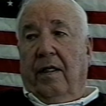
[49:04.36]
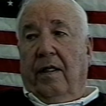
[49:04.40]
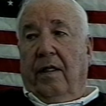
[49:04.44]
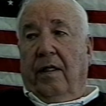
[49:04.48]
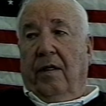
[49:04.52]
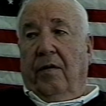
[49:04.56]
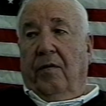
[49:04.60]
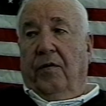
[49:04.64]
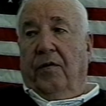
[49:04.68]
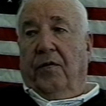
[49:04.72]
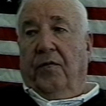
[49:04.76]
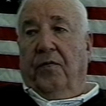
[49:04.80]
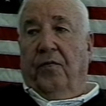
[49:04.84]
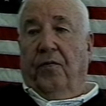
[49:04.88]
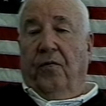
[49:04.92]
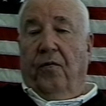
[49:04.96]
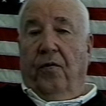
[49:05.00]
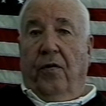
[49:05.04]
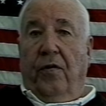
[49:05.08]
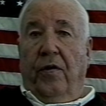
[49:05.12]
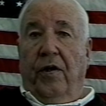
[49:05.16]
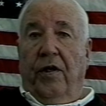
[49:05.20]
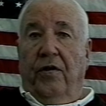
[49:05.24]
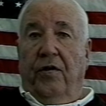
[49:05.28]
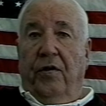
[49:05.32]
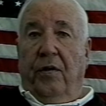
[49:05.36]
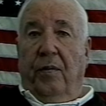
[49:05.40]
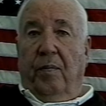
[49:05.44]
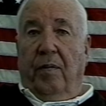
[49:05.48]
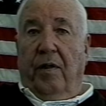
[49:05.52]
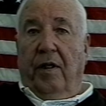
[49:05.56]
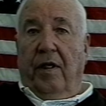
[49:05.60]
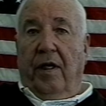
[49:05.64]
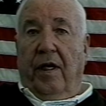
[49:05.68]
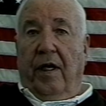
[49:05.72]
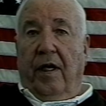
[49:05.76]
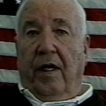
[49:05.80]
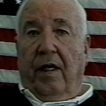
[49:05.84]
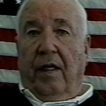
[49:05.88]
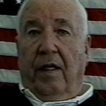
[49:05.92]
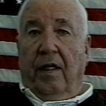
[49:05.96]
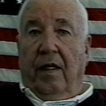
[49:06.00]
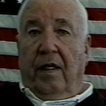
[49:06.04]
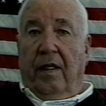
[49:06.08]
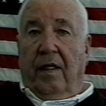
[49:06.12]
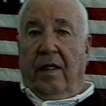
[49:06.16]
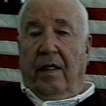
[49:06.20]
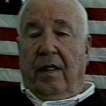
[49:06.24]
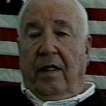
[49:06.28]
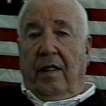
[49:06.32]
it was a four-engine plane,
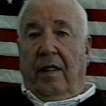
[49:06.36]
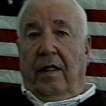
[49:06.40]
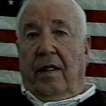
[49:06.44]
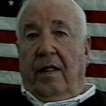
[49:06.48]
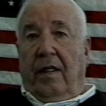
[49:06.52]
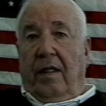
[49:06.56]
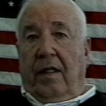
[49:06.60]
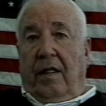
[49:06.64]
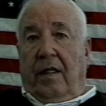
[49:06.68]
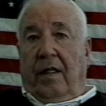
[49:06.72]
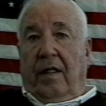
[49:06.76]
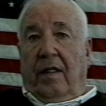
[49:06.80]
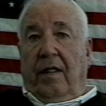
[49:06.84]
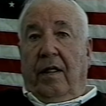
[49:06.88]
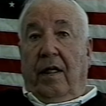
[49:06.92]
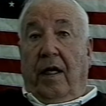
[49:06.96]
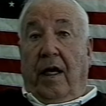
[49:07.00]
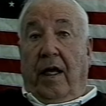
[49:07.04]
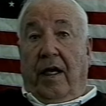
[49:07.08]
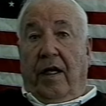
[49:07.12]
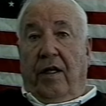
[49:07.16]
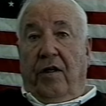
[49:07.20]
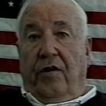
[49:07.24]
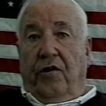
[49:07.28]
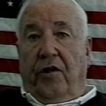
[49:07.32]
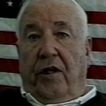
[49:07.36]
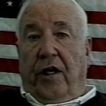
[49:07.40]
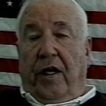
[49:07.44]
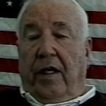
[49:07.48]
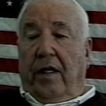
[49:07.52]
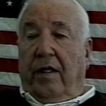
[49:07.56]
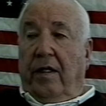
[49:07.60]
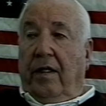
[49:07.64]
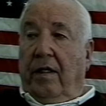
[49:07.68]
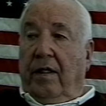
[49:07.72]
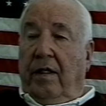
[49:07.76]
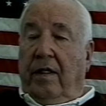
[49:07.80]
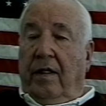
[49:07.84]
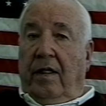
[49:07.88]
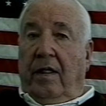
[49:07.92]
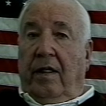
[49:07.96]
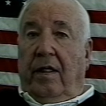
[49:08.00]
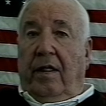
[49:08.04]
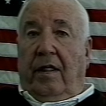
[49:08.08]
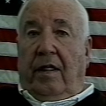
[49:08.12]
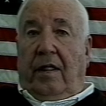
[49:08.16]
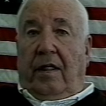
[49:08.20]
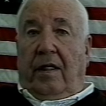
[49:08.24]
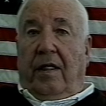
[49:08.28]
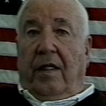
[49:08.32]
not a jet,
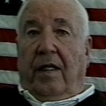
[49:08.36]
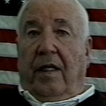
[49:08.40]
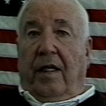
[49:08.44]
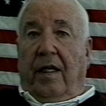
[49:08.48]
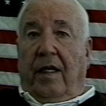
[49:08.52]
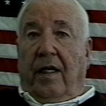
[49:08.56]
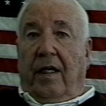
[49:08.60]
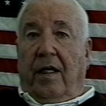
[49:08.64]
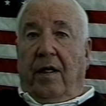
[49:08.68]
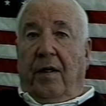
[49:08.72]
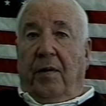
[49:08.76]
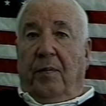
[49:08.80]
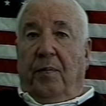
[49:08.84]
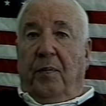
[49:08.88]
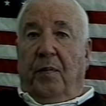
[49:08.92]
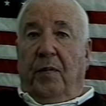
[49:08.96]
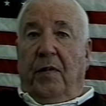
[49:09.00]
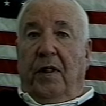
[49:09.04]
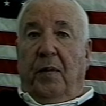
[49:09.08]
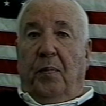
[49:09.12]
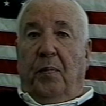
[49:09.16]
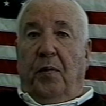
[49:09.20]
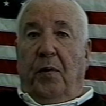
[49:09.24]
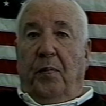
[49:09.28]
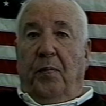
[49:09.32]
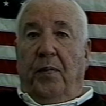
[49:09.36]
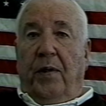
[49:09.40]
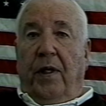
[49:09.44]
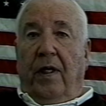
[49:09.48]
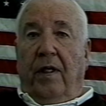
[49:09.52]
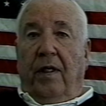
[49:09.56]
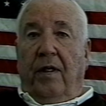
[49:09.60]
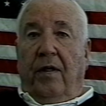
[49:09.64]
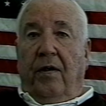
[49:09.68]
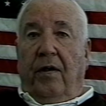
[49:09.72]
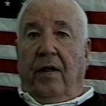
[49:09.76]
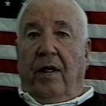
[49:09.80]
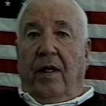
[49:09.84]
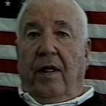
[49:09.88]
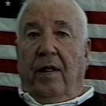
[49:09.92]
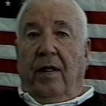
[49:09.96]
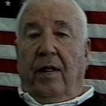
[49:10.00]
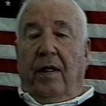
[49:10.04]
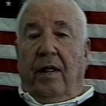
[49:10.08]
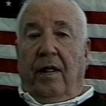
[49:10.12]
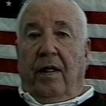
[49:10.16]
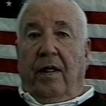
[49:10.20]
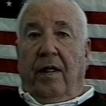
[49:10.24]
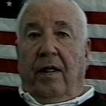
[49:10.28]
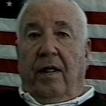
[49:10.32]
and the, the propeller on
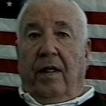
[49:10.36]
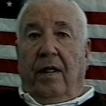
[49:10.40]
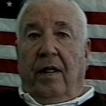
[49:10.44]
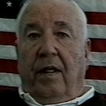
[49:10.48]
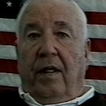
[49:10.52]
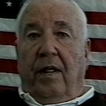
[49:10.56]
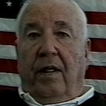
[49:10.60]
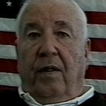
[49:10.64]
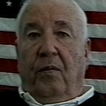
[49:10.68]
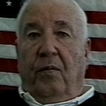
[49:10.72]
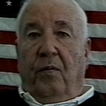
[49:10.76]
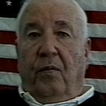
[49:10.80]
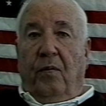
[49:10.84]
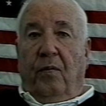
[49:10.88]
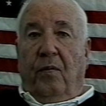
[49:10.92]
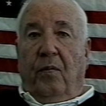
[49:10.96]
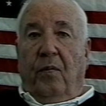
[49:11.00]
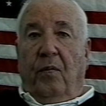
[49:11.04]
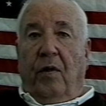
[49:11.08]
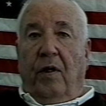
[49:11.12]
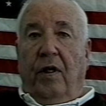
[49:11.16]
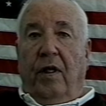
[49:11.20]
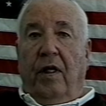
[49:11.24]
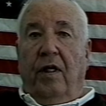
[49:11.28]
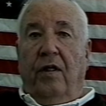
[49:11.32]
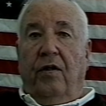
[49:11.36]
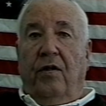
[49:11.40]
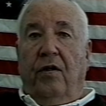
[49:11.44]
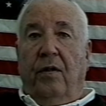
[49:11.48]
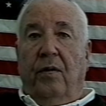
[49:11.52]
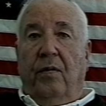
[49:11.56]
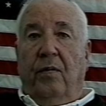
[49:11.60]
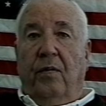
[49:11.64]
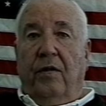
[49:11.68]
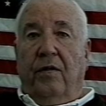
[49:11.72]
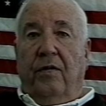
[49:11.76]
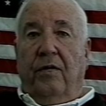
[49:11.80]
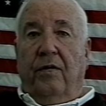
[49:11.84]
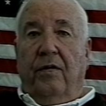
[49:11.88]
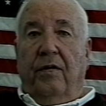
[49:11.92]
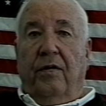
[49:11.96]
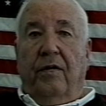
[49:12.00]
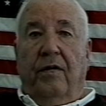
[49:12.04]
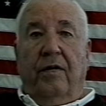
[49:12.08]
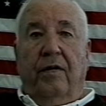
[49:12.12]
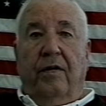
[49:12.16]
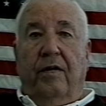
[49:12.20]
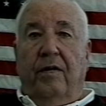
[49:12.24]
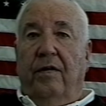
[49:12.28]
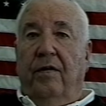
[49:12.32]
uh, one engine was
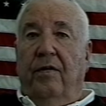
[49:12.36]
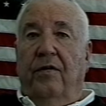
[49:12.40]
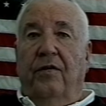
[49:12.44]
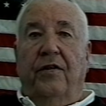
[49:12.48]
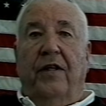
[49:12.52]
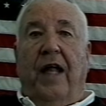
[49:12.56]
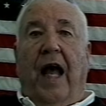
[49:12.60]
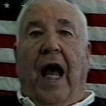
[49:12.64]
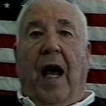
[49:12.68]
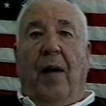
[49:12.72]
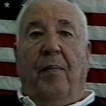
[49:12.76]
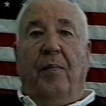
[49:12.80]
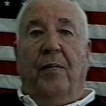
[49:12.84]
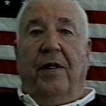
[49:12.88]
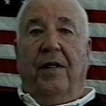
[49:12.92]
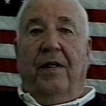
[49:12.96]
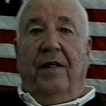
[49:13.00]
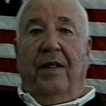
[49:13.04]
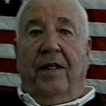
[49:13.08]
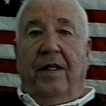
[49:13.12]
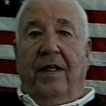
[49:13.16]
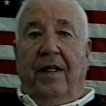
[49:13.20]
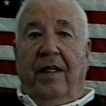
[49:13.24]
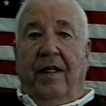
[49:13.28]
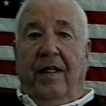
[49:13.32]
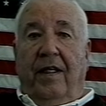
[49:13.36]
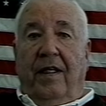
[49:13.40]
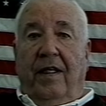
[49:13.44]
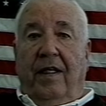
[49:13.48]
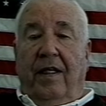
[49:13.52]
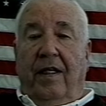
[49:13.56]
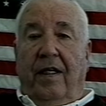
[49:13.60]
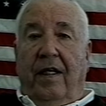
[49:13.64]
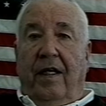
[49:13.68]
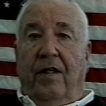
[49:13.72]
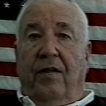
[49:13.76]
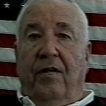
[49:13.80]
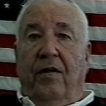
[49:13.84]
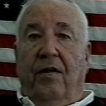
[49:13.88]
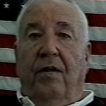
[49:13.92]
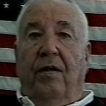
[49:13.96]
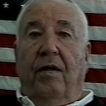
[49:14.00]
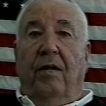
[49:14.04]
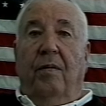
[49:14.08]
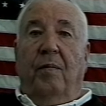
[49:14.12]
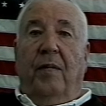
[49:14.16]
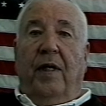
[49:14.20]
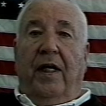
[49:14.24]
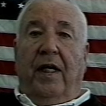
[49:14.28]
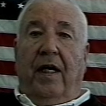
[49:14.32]
stopped. And I thought,
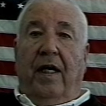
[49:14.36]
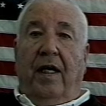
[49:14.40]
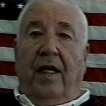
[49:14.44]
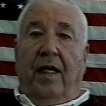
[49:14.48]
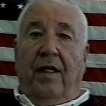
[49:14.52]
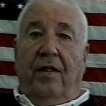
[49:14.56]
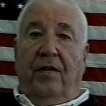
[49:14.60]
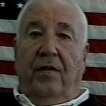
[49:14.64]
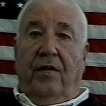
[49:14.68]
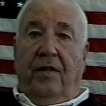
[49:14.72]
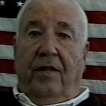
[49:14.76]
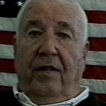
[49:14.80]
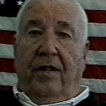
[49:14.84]
oh my gosh,